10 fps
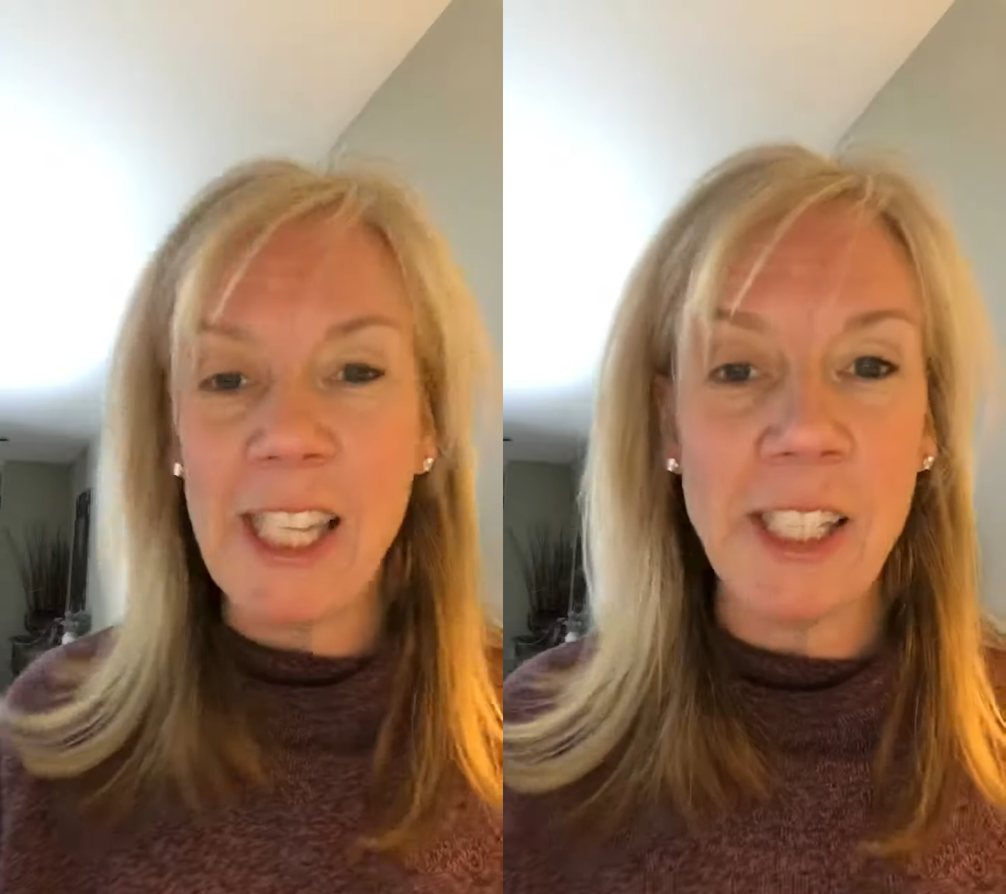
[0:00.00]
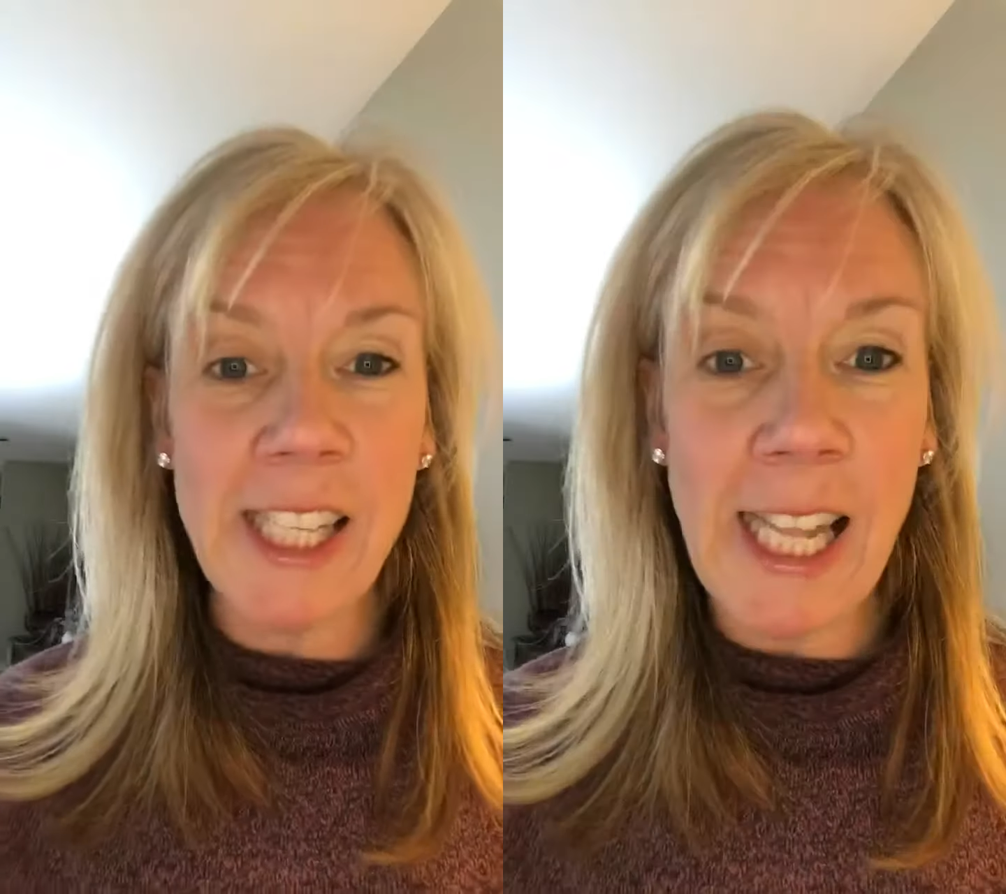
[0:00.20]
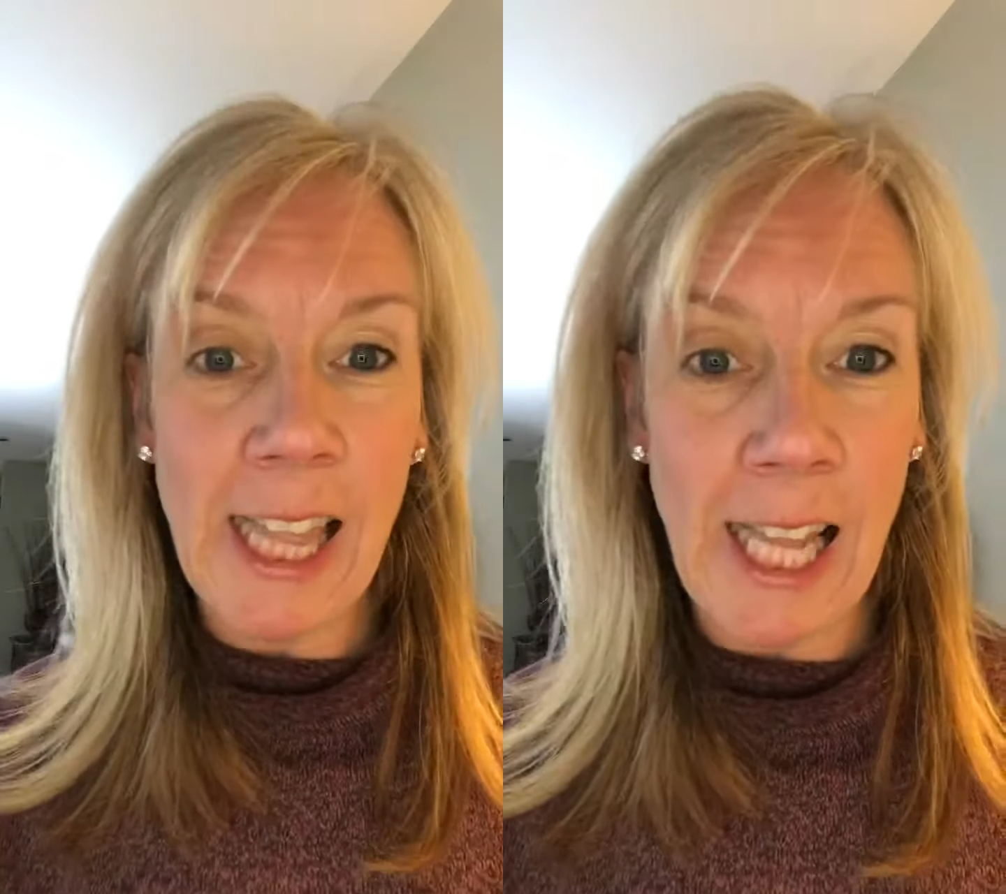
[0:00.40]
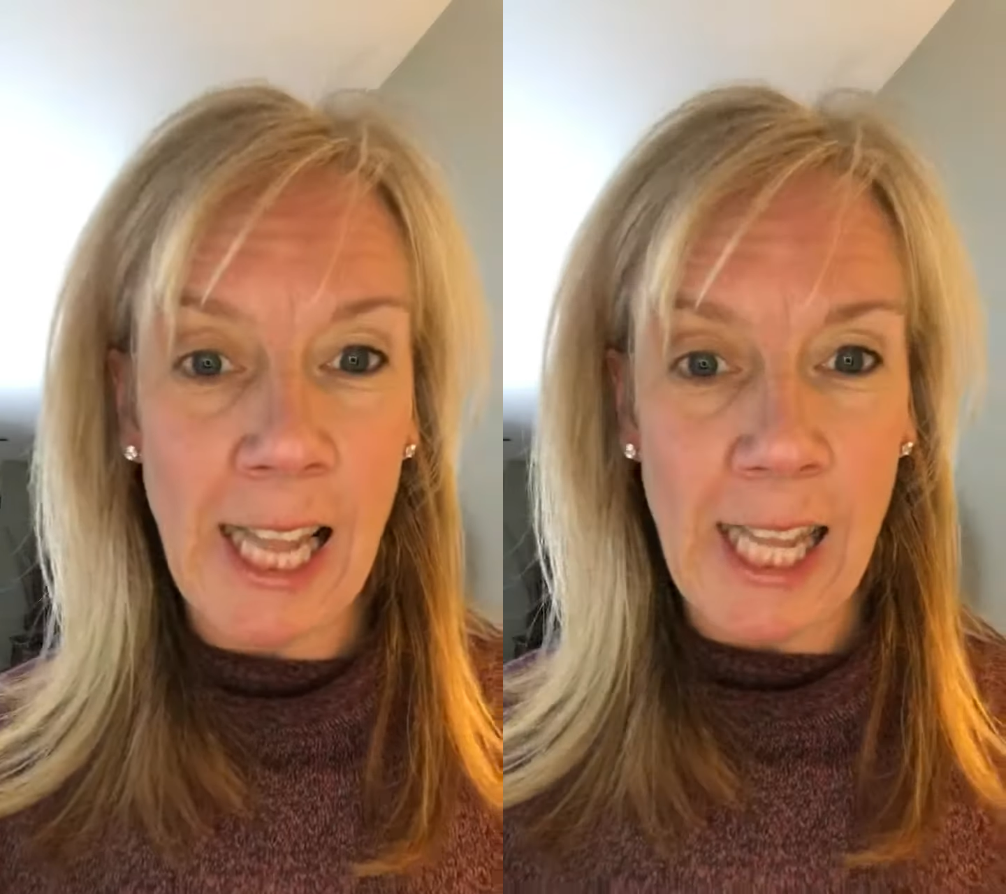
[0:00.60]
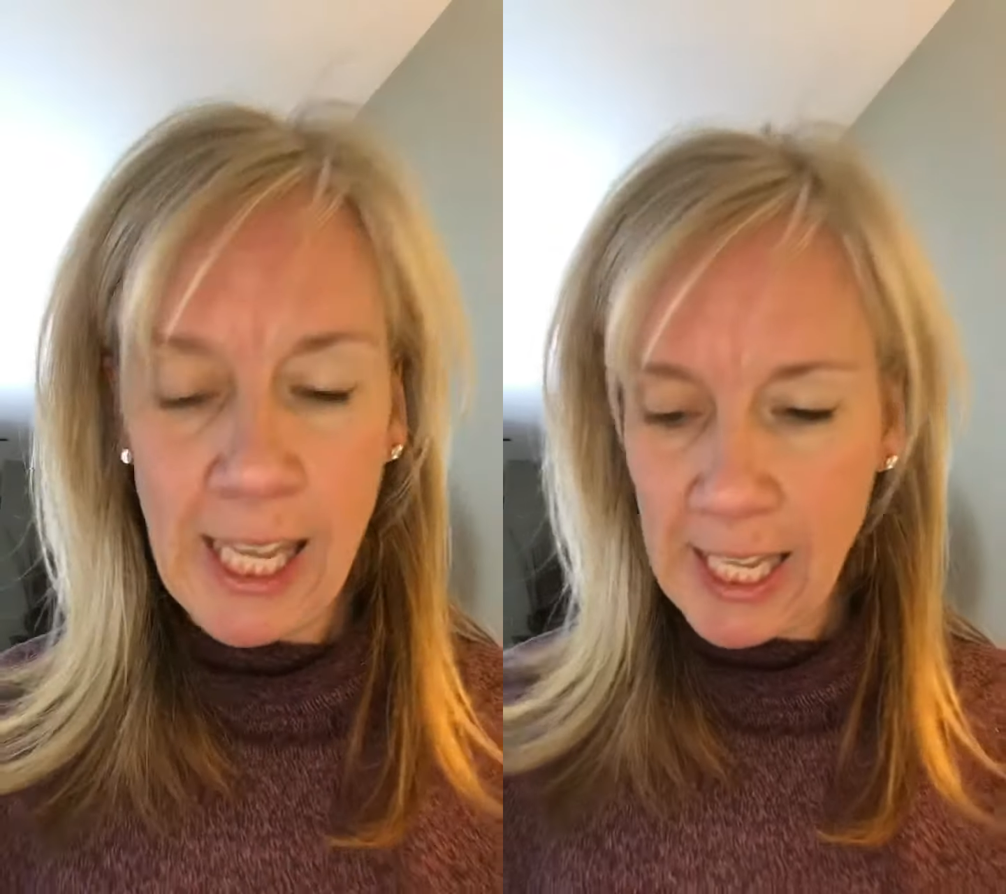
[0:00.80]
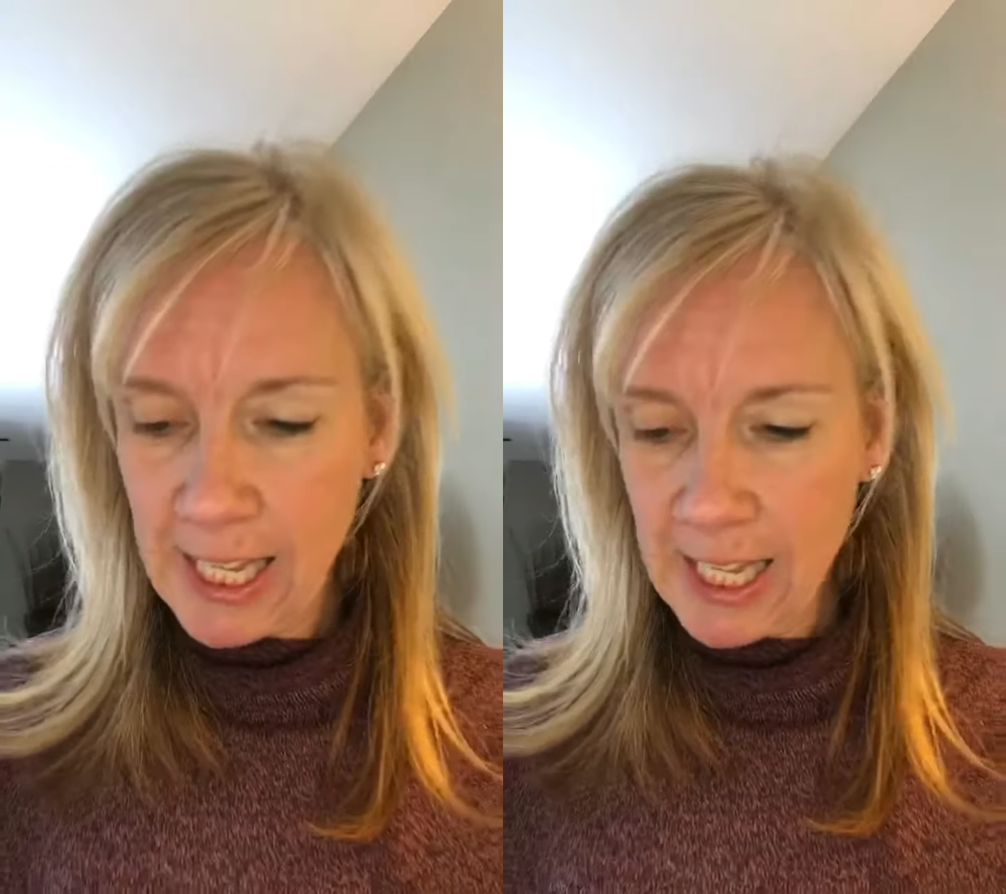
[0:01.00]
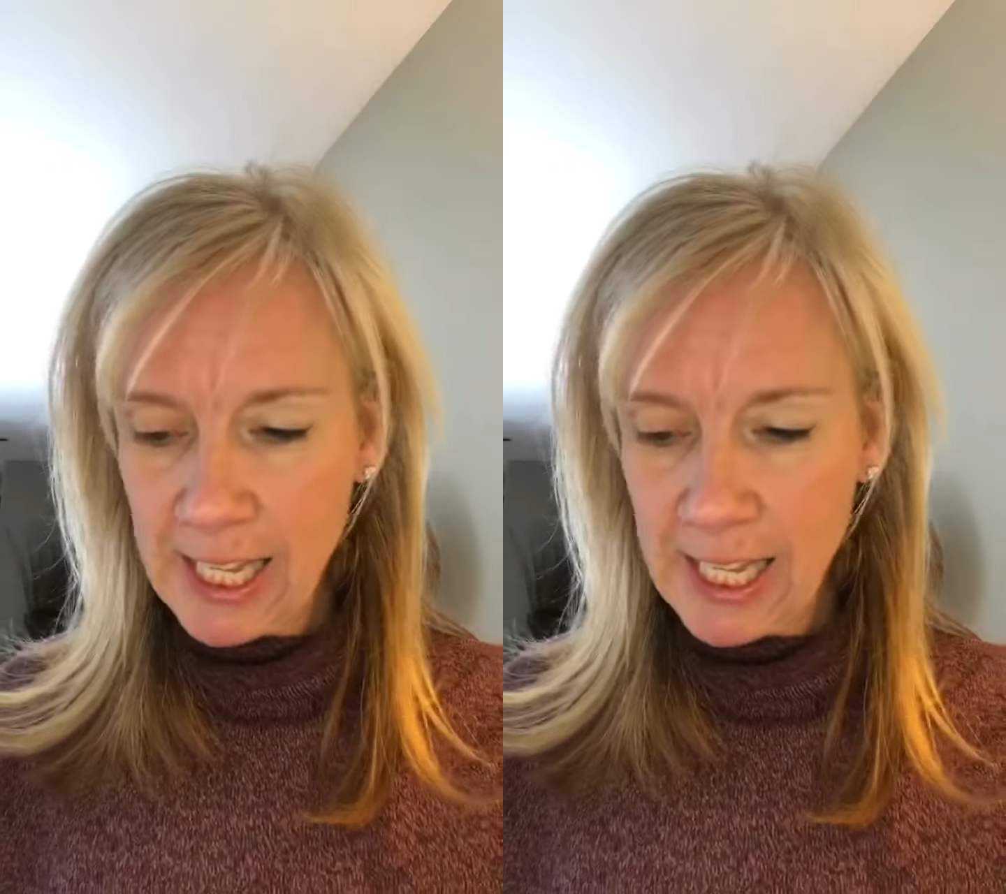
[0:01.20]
Gilded Lily.